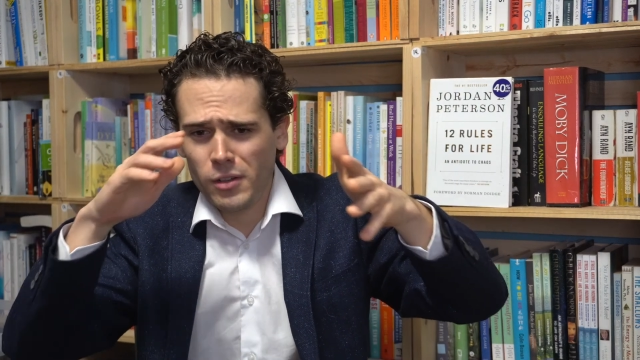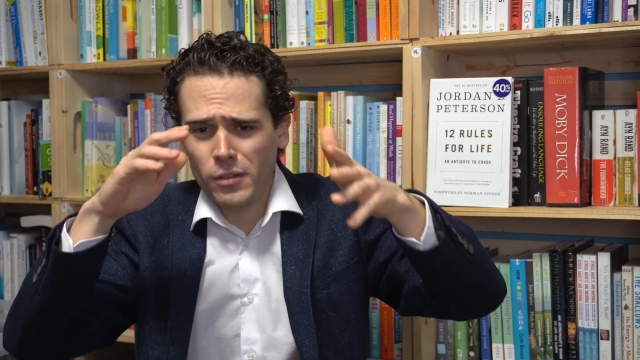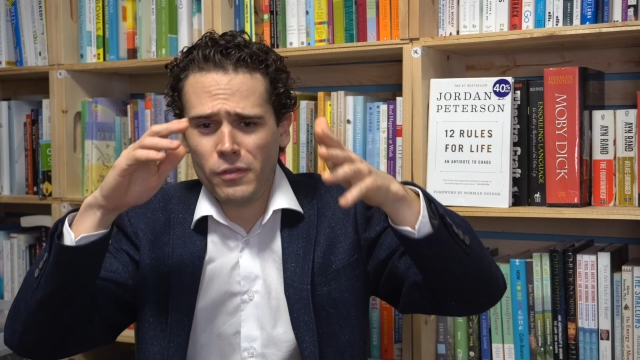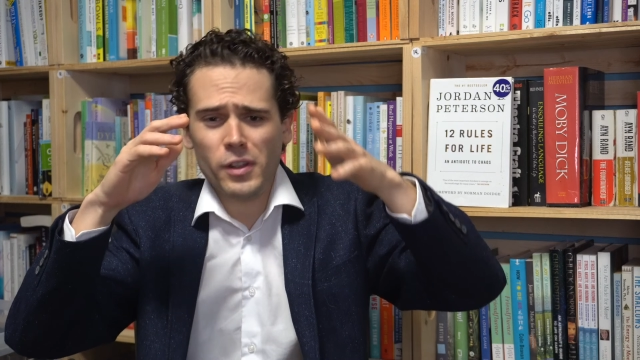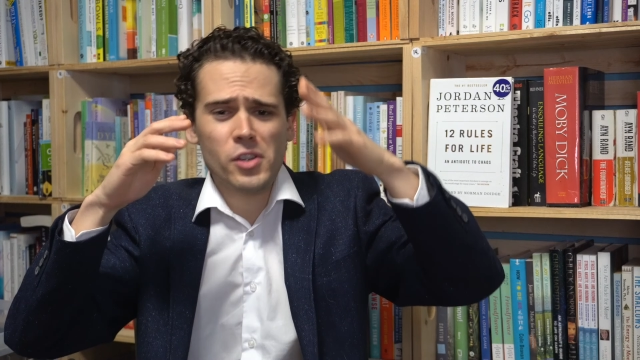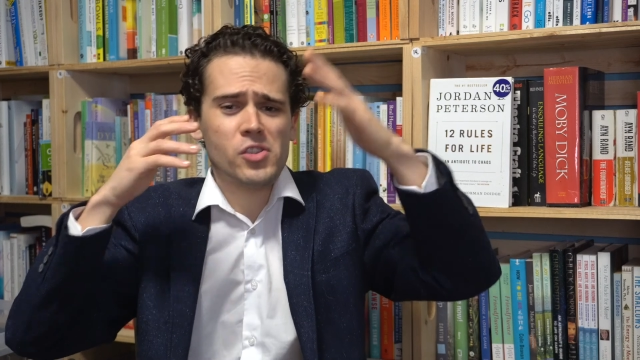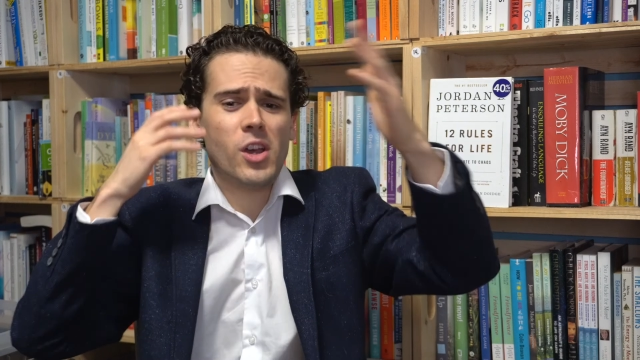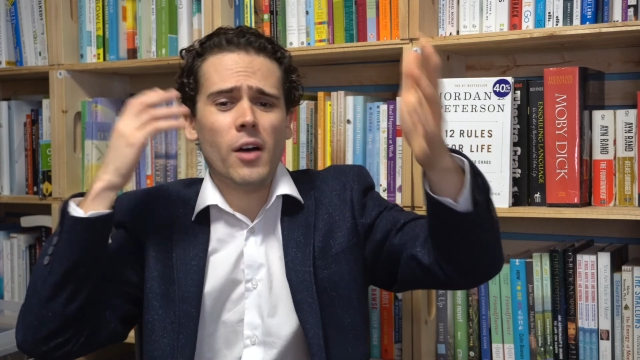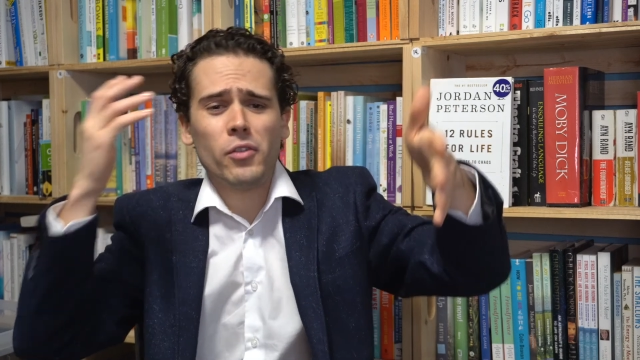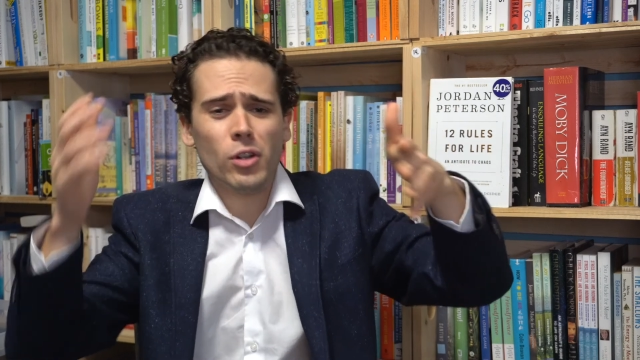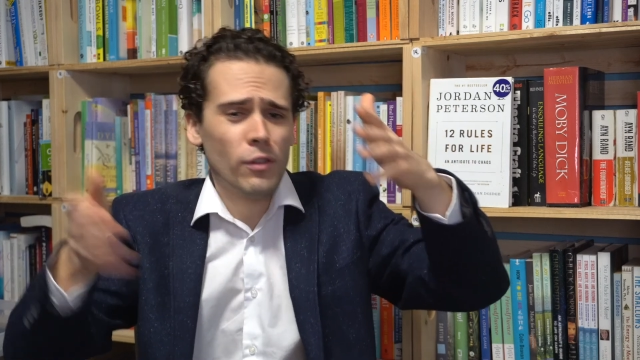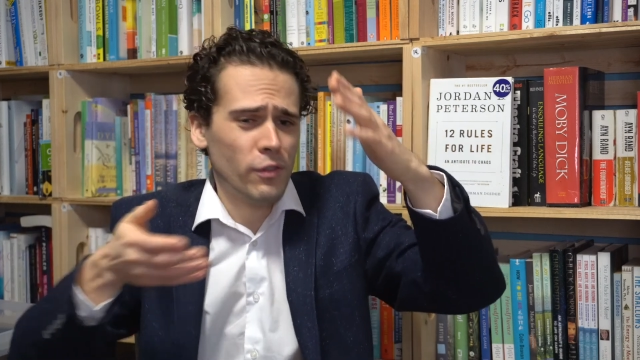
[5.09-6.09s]
the
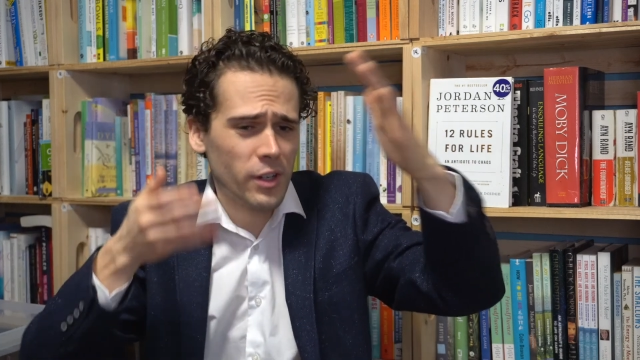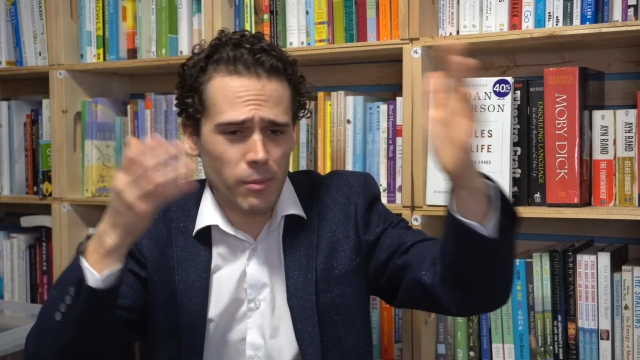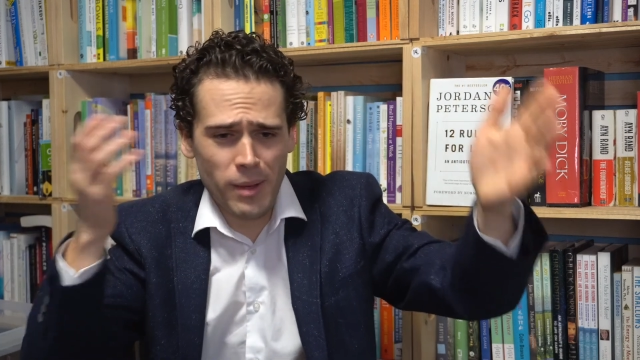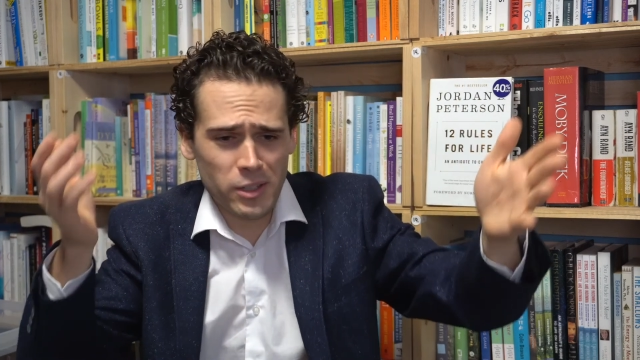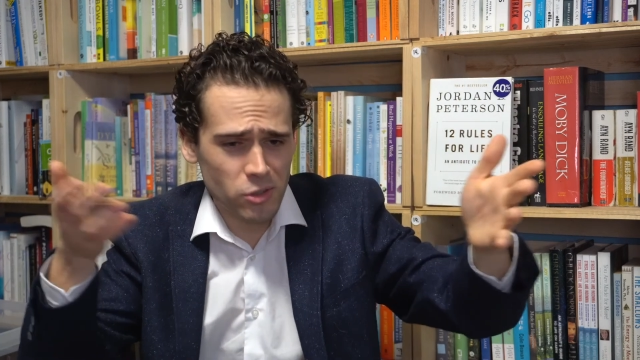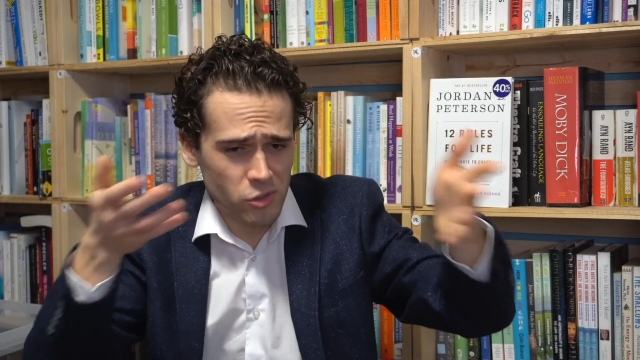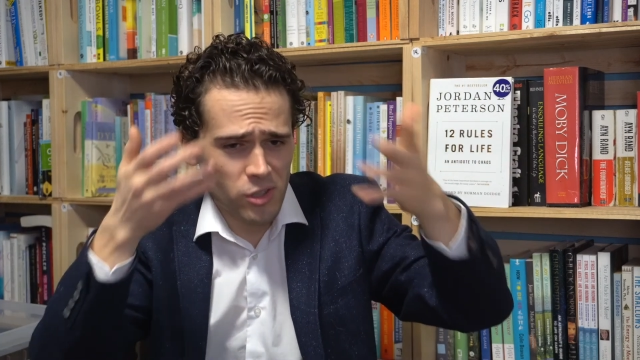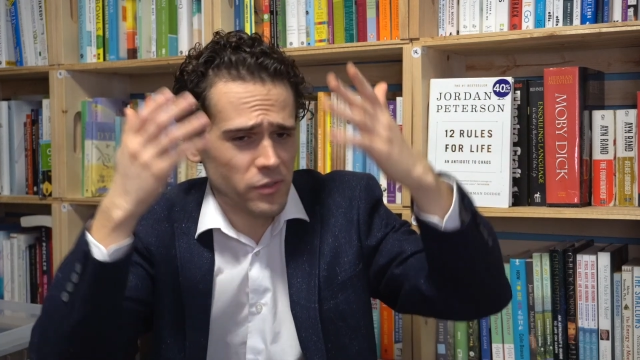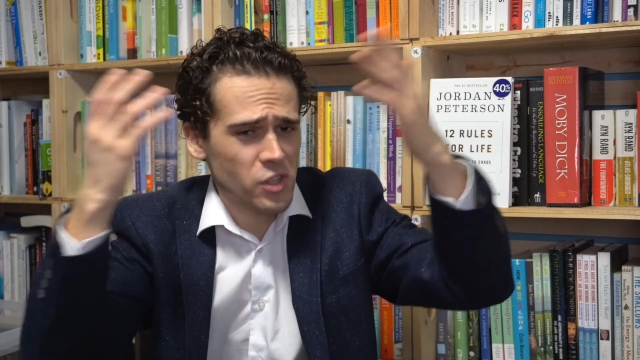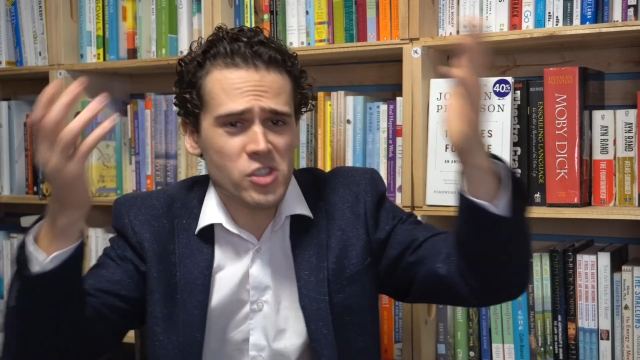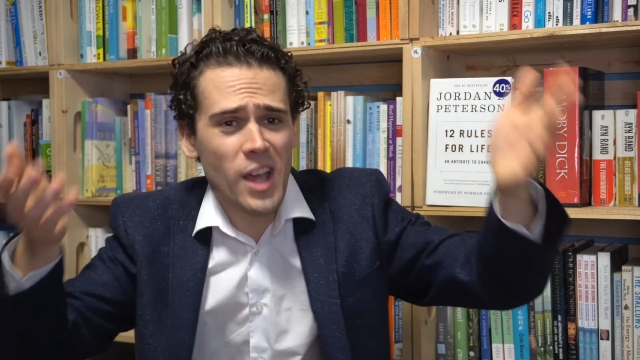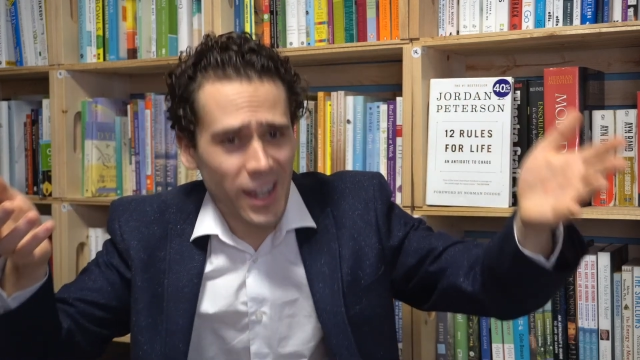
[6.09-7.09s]
philosophical fundamentals
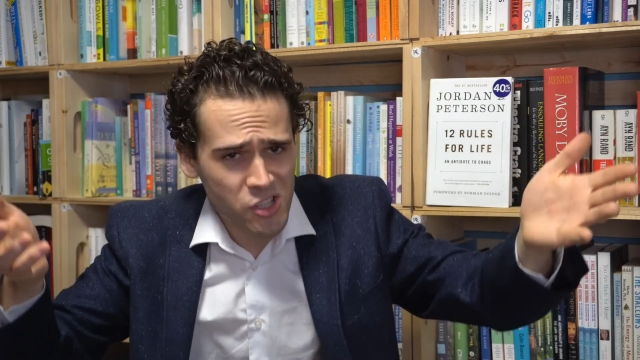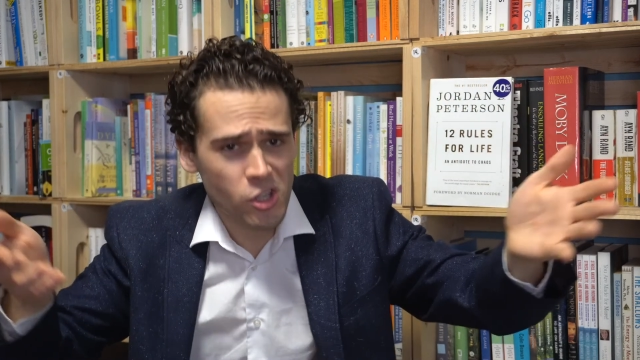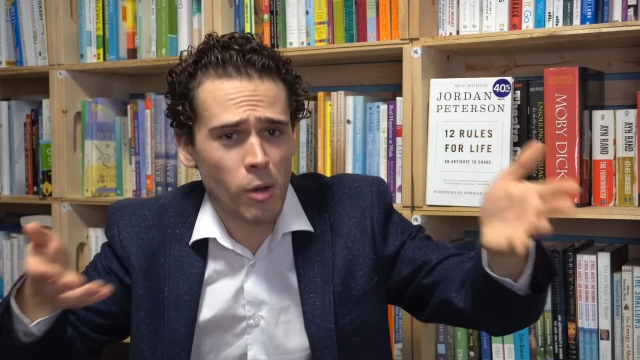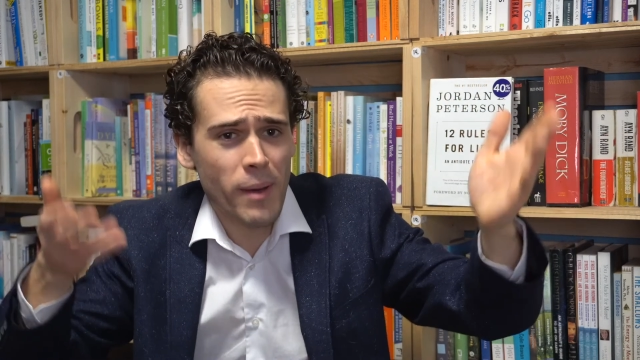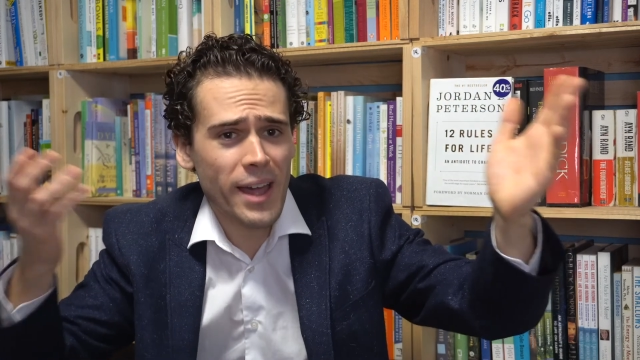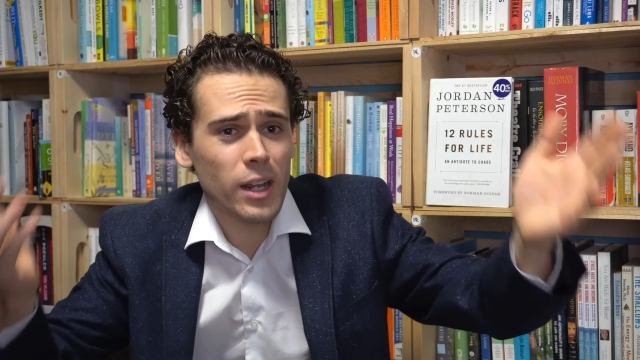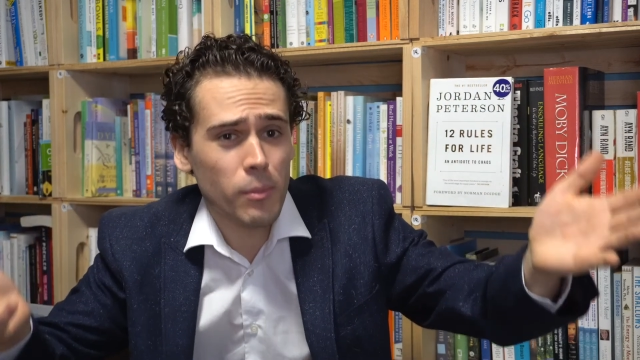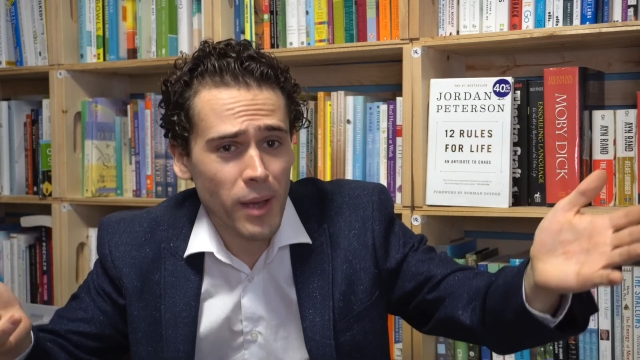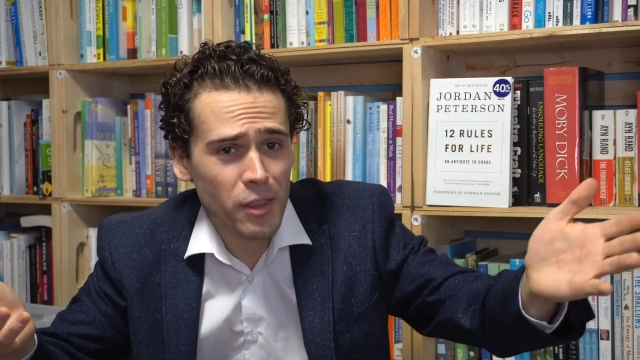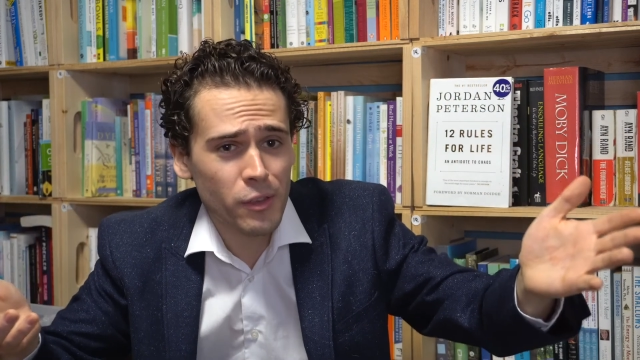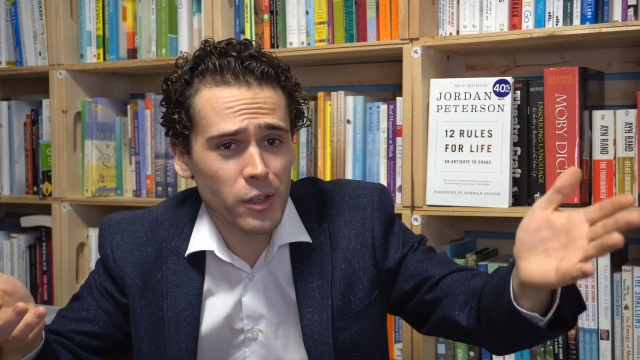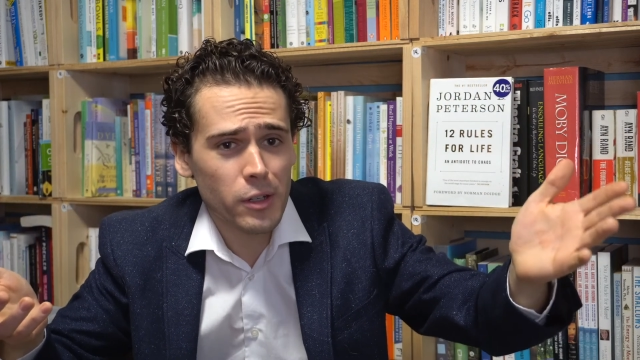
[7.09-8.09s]
of this axiomatic
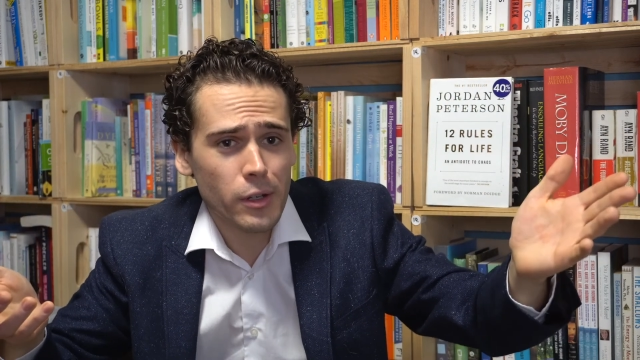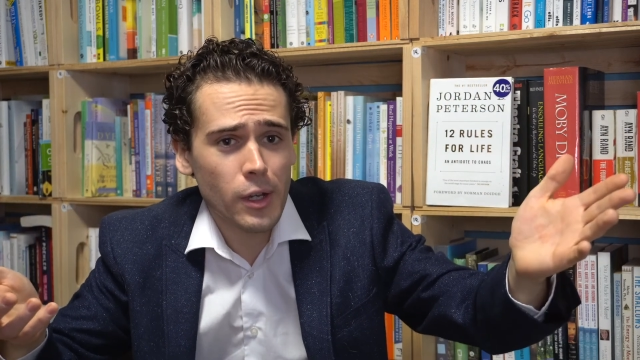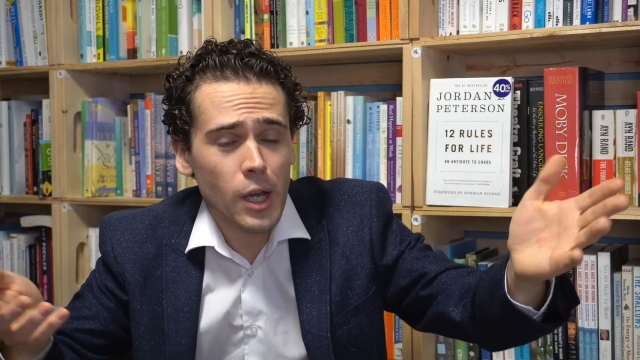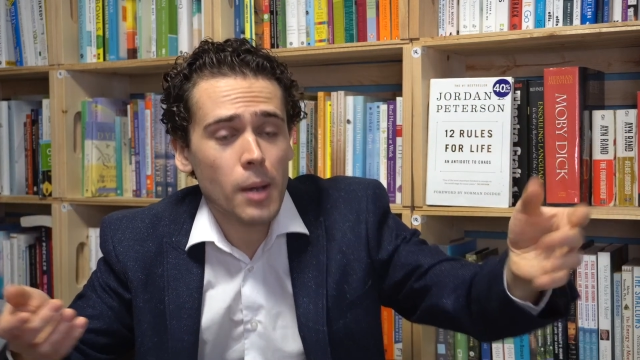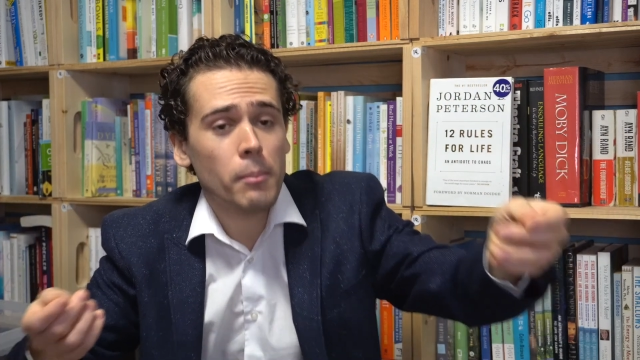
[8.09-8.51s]
method,